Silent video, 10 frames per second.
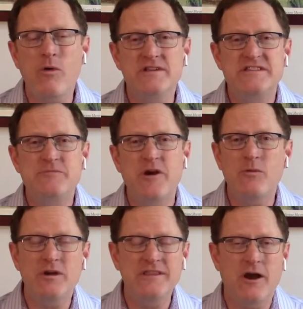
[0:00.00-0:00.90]
in spirit,
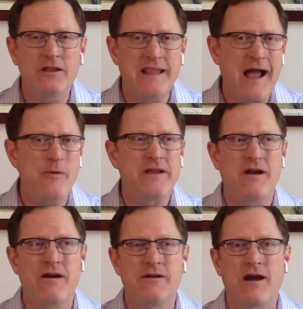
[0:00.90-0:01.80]
we're allowing
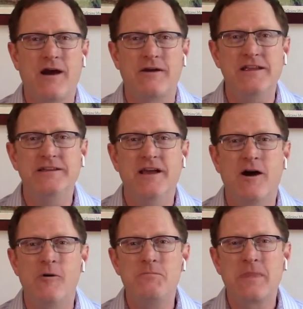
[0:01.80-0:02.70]
our
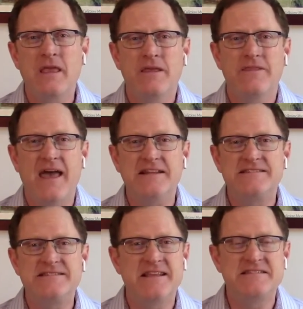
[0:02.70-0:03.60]
ego, that
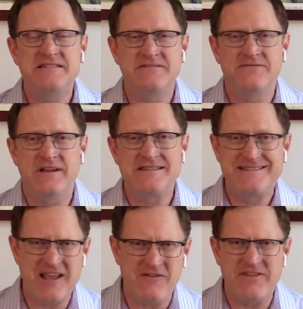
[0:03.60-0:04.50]
sense of
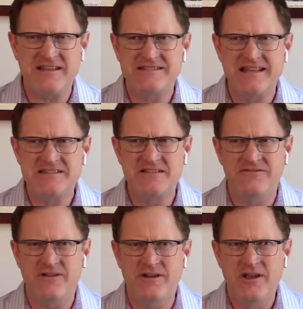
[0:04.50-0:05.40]
self, that sense of
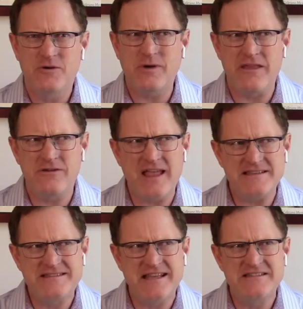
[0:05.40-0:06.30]

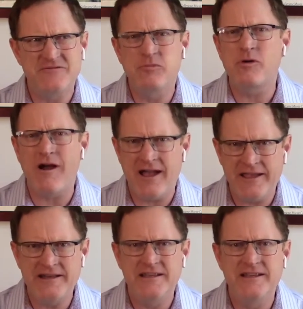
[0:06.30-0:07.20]

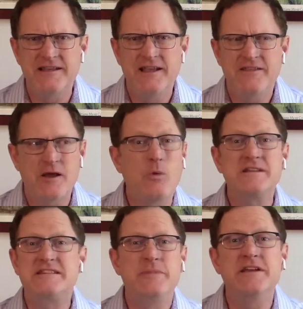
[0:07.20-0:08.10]
pride that wants
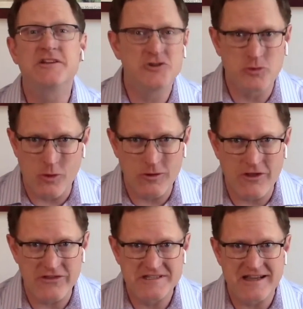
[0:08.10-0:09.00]
to be in control all
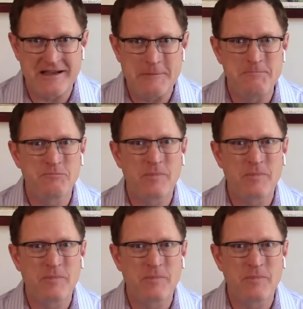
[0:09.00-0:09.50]
the time.